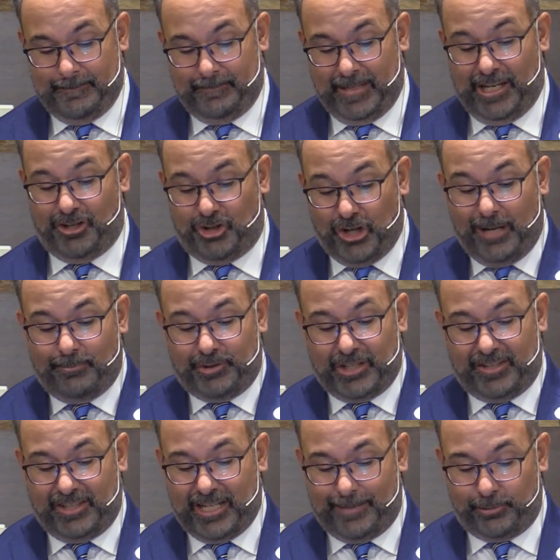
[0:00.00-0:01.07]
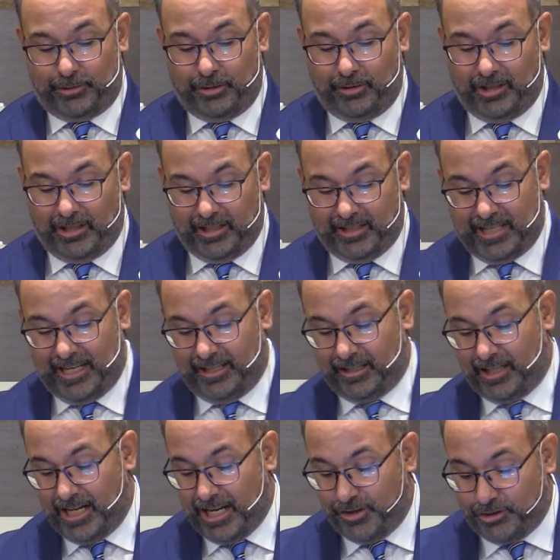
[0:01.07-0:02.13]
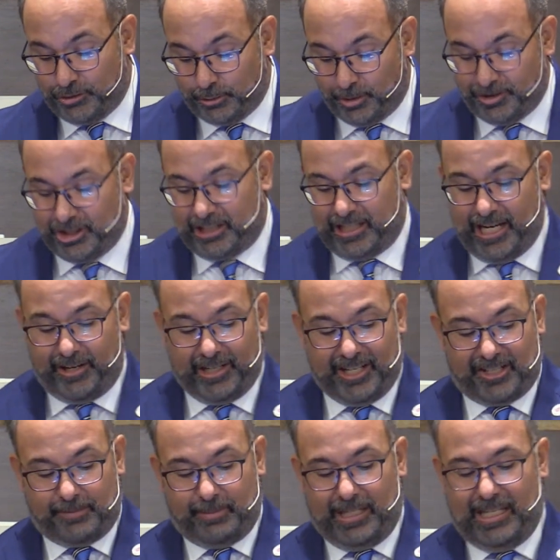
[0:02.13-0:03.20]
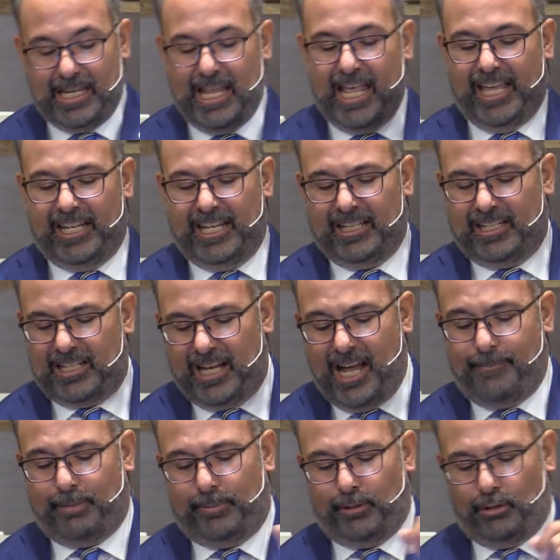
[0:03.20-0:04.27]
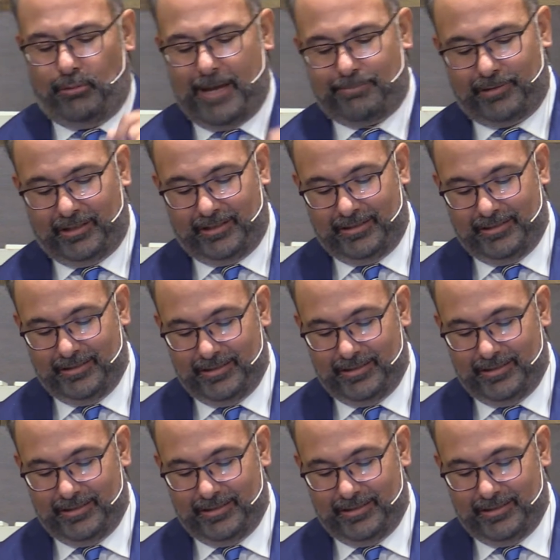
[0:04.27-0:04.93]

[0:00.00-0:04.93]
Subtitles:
He jumps at the opportunity to take Goliath's sword, declaring it to be an incomparable weapon,